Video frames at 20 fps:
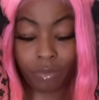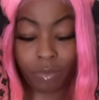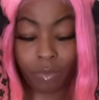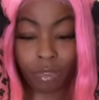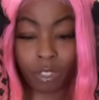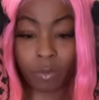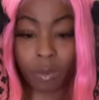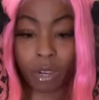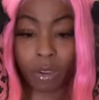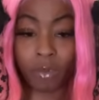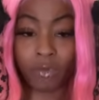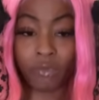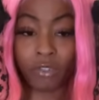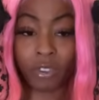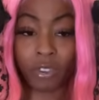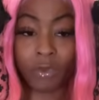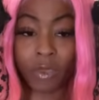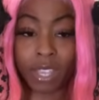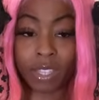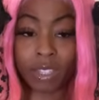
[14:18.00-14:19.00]
Somebody gonna view
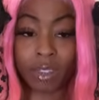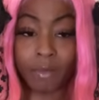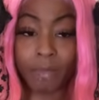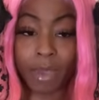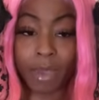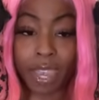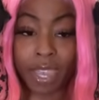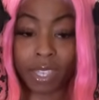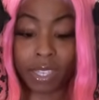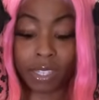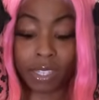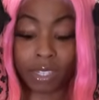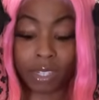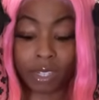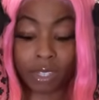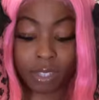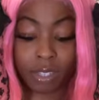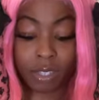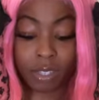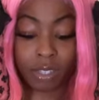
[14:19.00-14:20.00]
you as the best
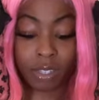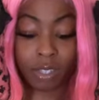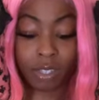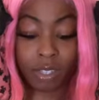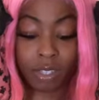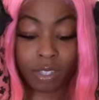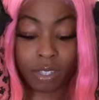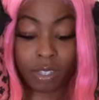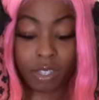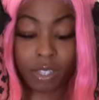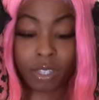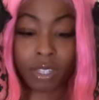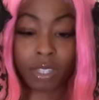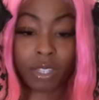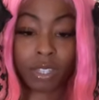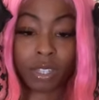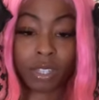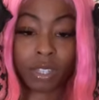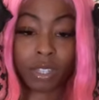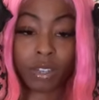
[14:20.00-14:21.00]

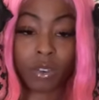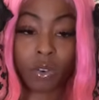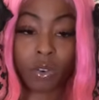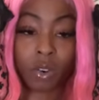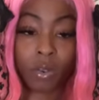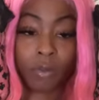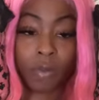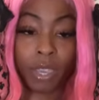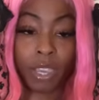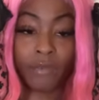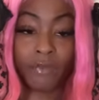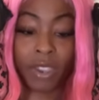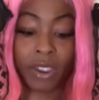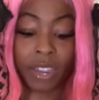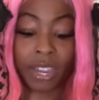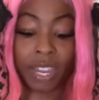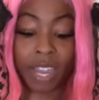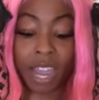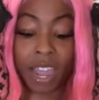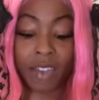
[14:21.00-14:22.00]
for being very
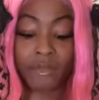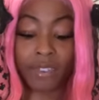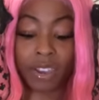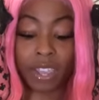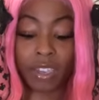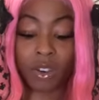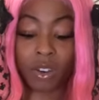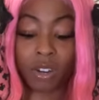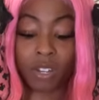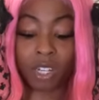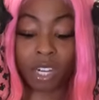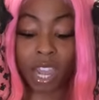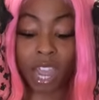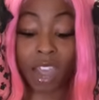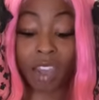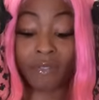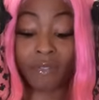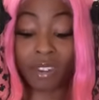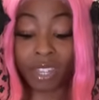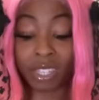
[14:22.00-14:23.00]
confident. Your
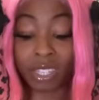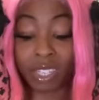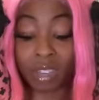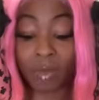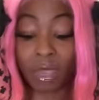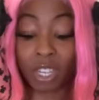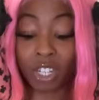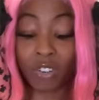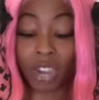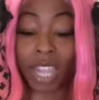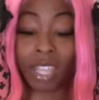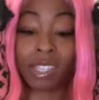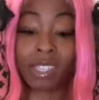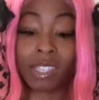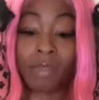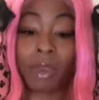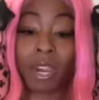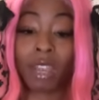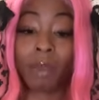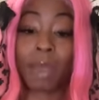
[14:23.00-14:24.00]
confidence could be attracted to somebody.